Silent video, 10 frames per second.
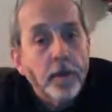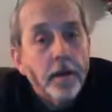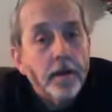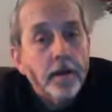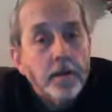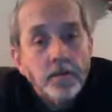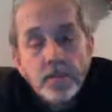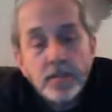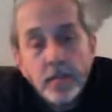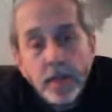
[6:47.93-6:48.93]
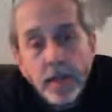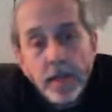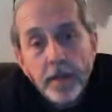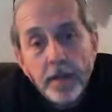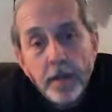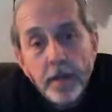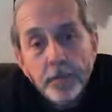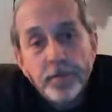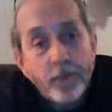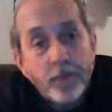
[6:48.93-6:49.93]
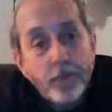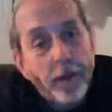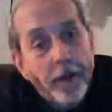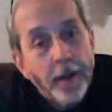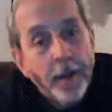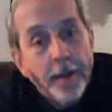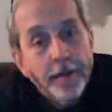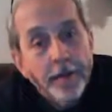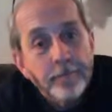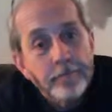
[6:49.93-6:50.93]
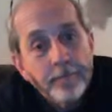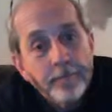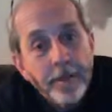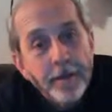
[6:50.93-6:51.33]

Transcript: that's what's going on there. So I can,